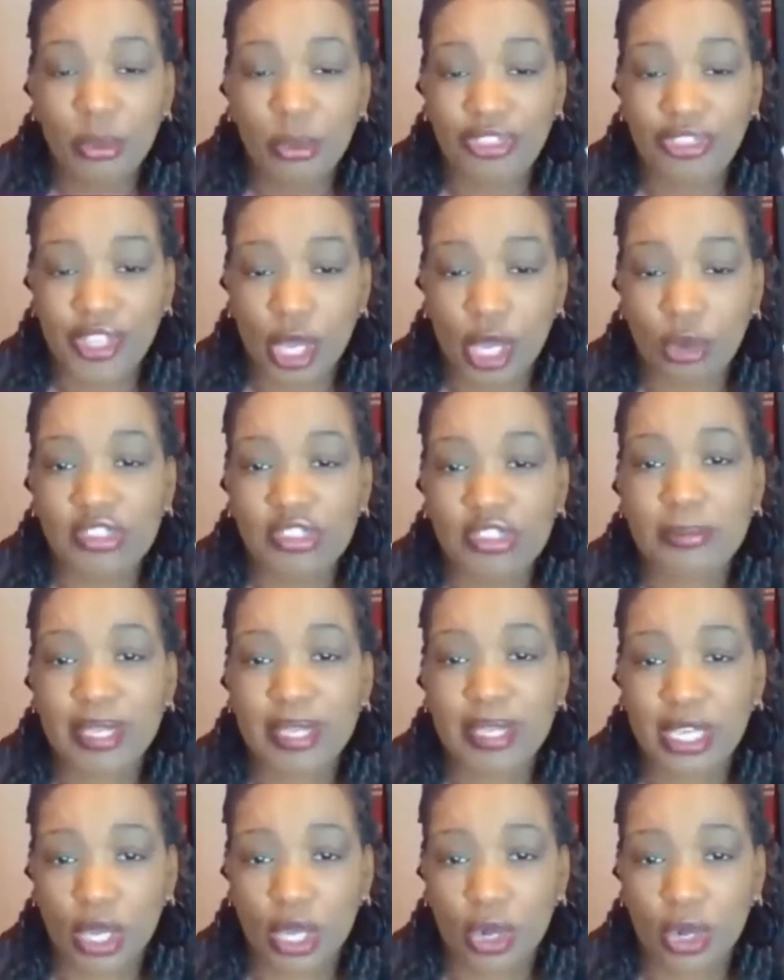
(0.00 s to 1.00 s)
with the
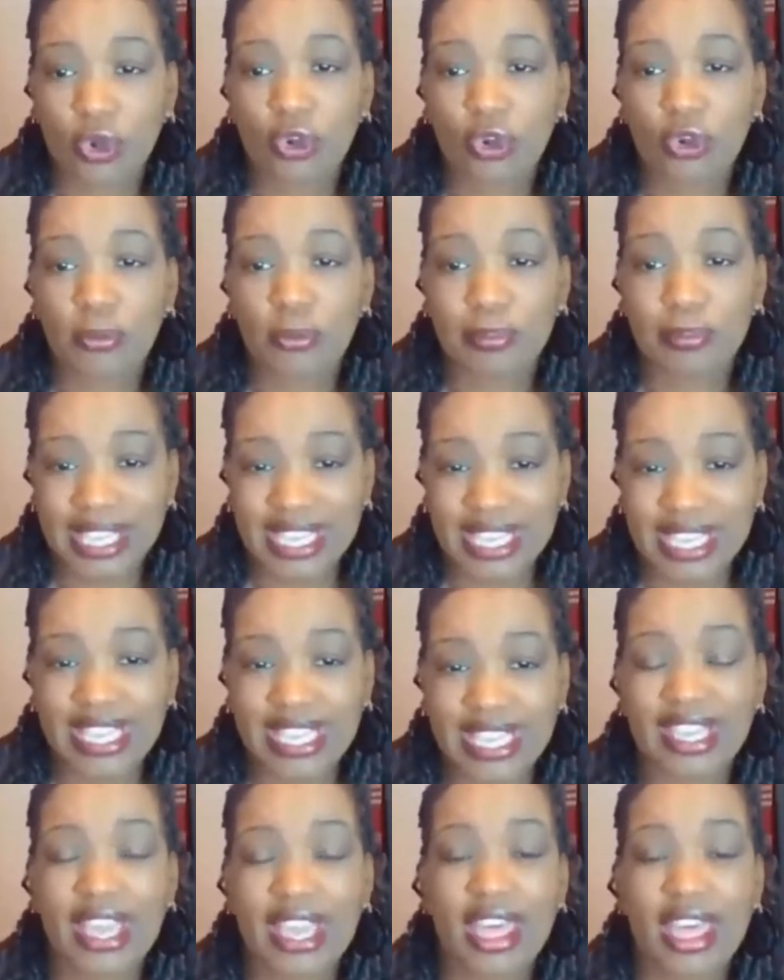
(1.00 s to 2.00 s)
ultimate goal
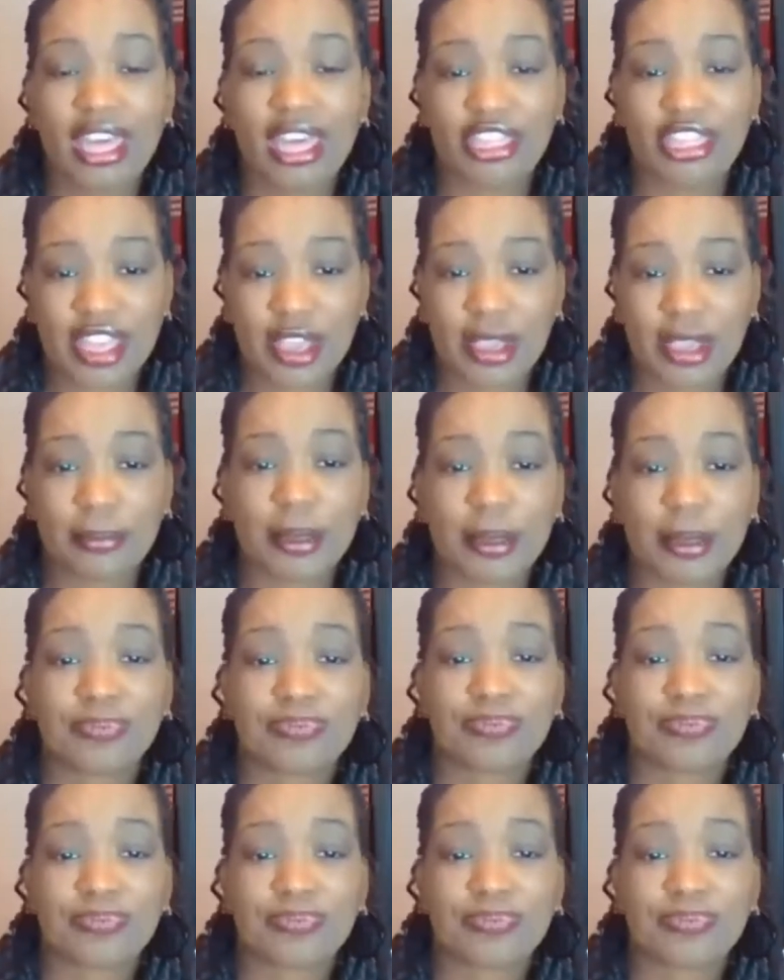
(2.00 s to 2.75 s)
being them